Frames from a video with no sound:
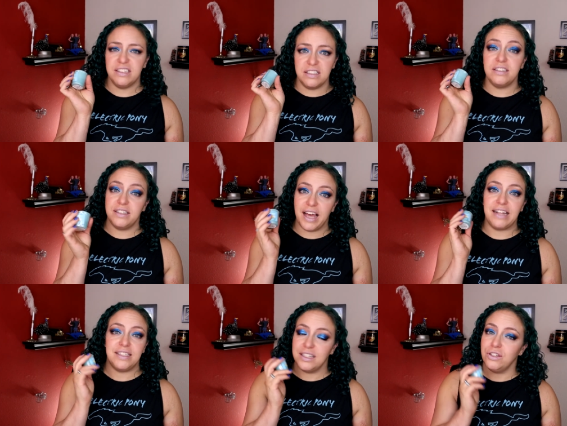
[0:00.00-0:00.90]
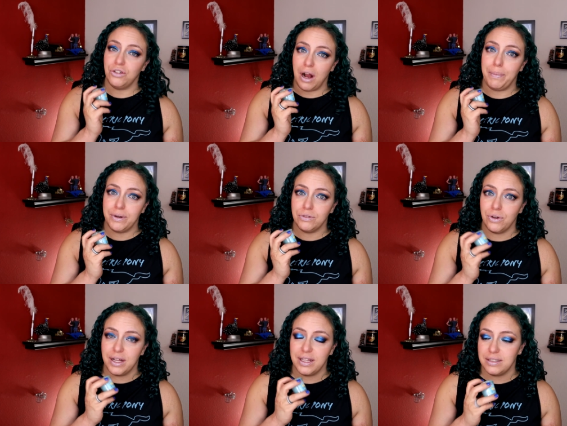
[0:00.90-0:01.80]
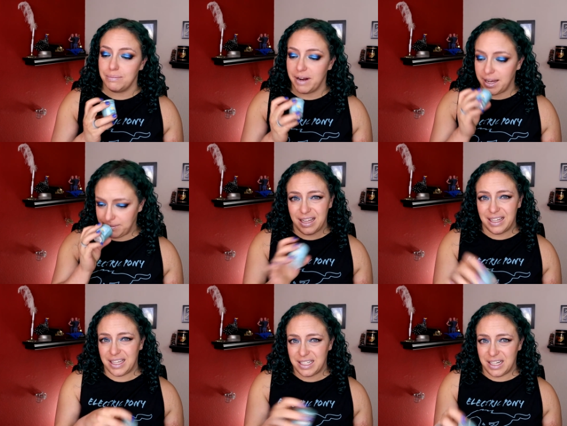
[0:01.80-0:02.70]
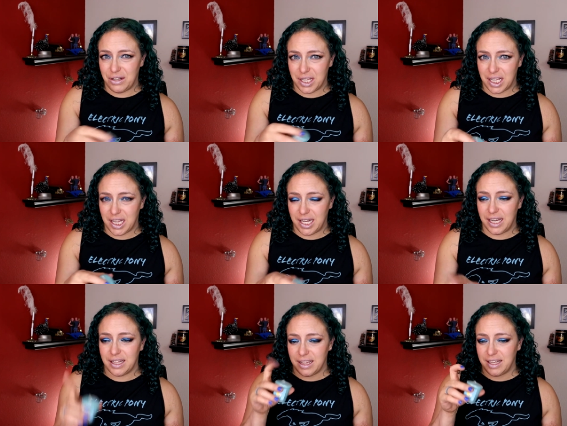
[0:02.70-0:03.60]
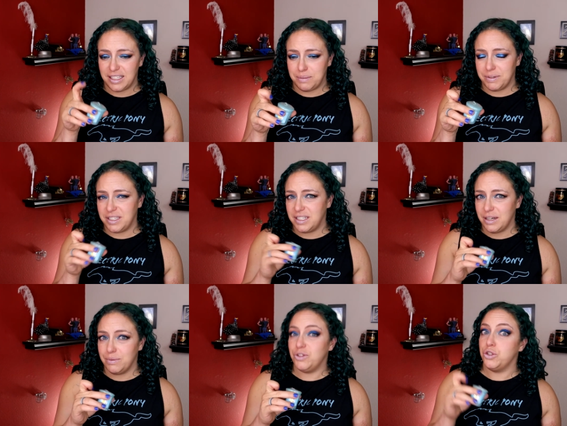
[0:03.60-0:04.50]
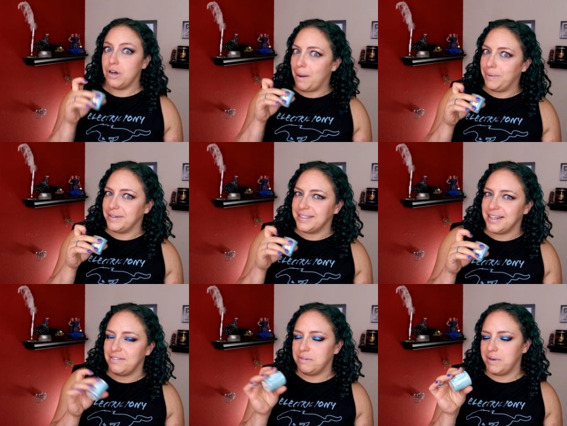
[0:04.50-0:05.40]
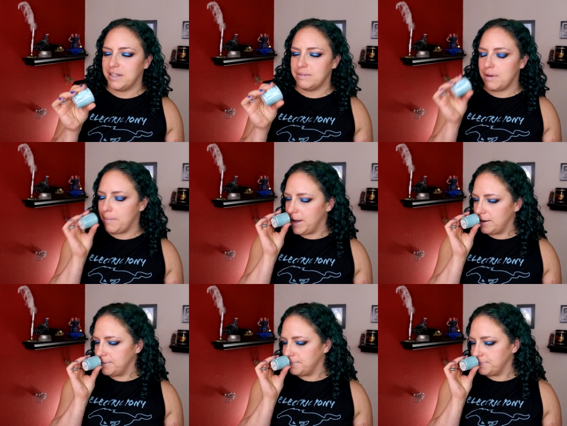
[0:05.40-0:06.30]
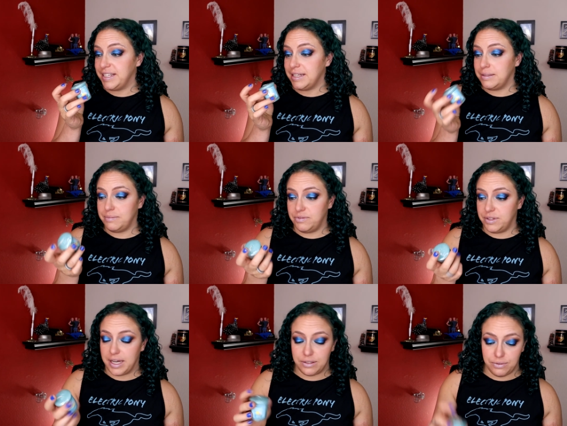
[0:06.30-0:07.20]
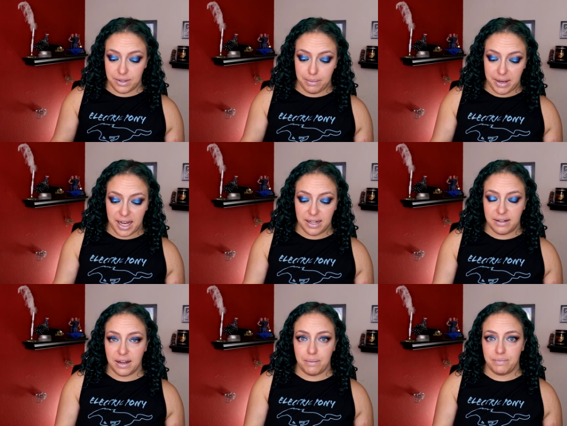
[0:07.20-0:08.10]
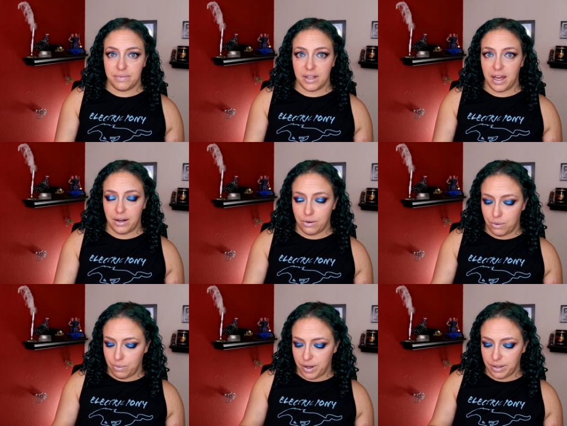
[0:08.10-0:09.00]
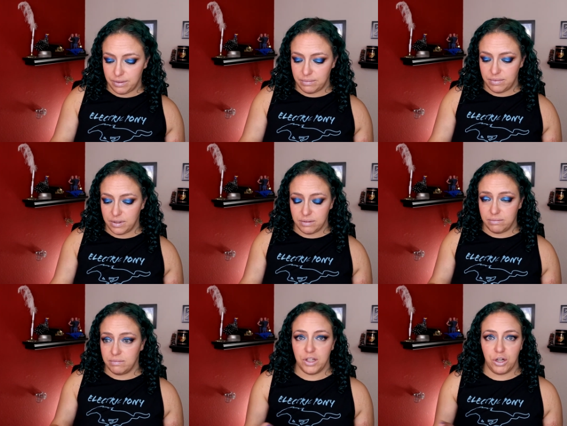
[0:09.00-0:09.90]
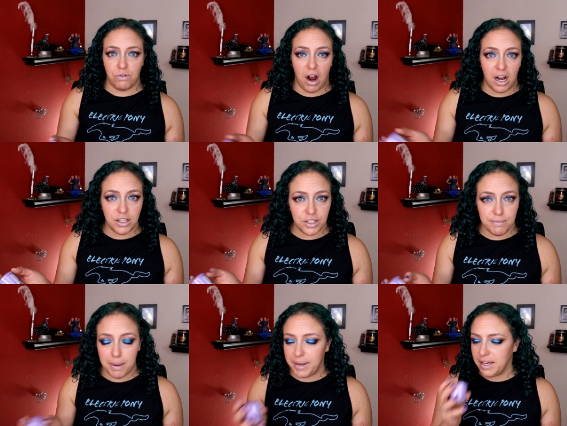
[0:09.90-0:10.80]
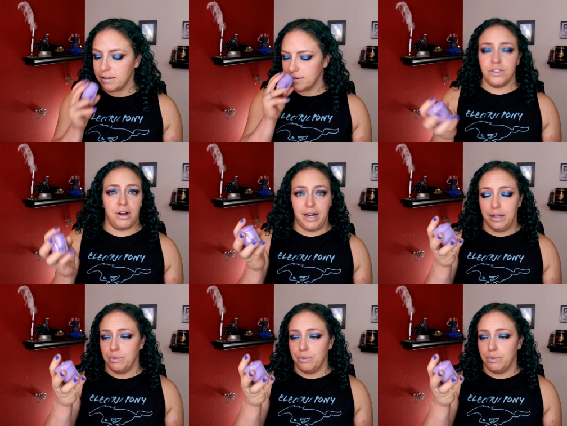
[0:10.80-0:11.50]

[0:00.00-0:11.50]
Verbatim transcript: It's a tropical toilet spray. Like they did all the cleaning and then they spritzed it with tropical stuff to make it smell better. That's really bad. I don't know what, the garage maybe? Sorry,